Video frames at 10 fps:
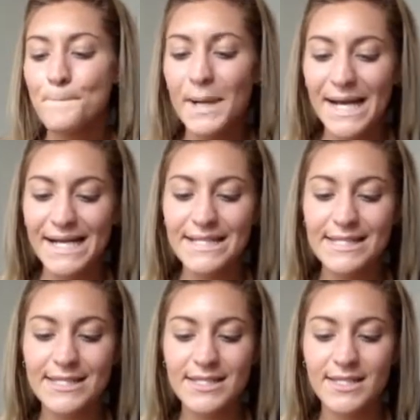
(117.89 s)

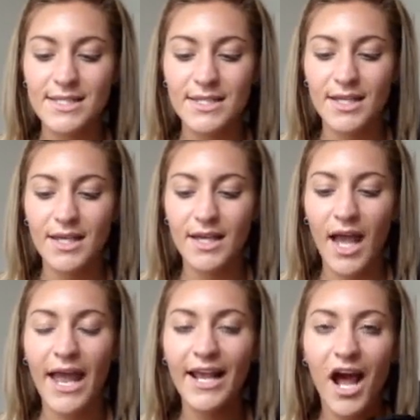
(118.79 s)
But
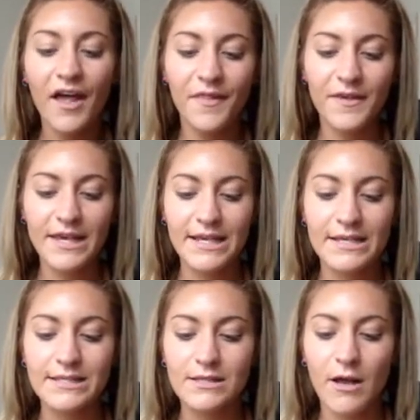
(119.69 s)
I got
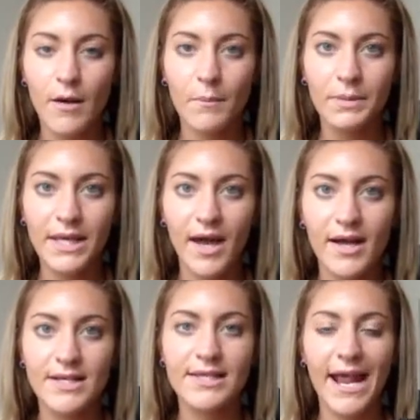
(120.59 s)
these
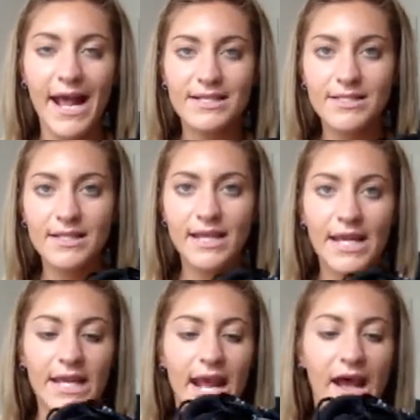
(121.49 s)
because I asked the
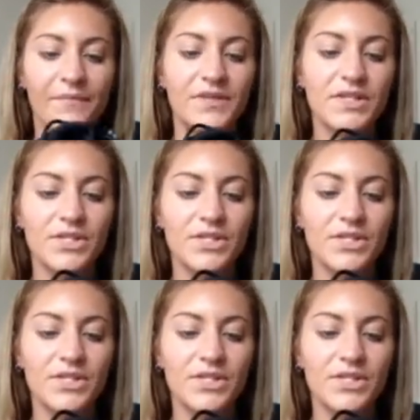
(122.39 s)
lady at the